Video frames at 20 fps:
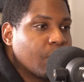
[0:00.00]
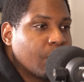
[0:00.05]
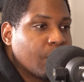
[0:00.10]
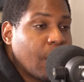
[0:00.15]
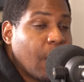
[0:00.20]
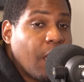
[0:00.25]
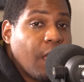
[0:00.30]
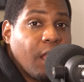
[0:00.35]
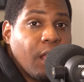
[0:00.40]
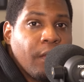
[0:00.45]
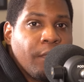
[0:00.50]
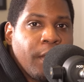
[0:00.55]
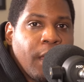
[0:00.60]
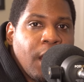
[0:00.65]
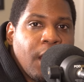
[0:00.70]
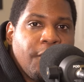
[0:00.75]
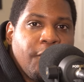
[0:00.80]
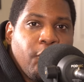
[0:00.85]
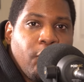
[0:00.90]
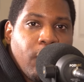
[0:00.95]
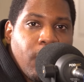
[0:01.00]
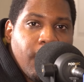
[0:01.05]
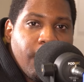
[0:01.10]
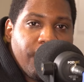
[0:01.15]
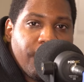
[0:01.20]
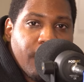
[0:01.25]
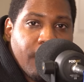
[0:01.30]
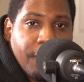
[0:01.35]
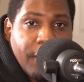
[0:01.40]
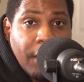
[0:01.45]
Yeah, and if, and if
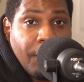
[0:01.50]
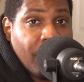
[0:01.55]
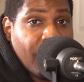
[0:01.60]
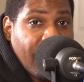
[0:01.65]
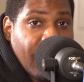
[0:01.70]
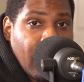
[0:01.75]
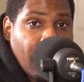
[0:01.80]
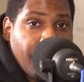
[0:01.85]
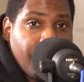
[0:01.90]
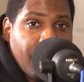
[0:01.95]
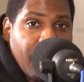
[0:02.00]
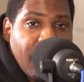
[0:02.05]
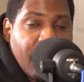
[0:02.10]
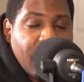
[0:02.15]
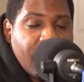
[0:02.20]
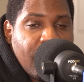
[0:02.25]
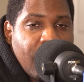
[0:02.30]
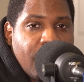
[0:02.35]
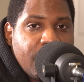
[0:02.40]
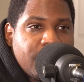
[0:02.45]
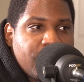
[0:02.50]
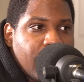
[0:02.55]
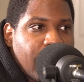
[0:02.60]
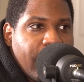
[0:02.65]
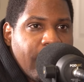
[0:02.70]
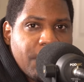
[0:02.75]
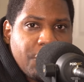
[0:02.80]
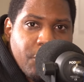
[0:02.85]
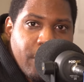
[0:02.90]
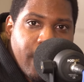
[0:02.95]
if your favorite game got announced or
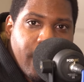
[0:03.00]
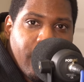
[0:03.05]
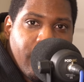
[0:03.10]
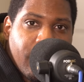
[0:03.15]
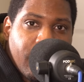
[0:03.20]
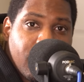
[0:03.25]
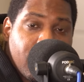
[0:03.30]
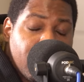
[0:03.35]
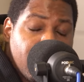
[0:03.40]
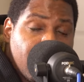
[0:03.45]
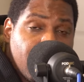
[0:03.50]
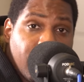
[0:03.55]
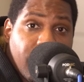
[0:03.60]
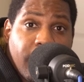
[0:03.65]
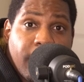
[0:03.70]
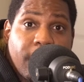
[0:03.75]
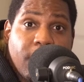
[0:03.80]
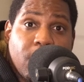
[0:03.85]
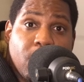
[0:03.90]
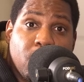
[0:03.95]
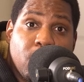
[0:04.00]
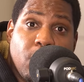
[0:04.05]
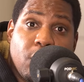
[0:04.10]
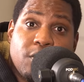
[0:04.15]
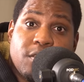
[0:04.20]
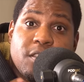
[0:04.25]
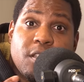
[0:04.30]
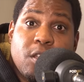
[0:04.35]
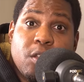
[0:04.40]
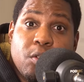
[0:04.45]
got a trailer, hey,
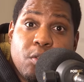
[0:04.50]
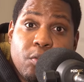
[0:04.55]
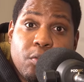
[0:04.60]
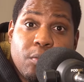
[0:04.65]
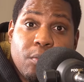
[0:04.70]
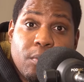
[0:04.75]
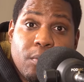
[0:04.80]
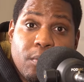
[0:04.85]
kudos to you.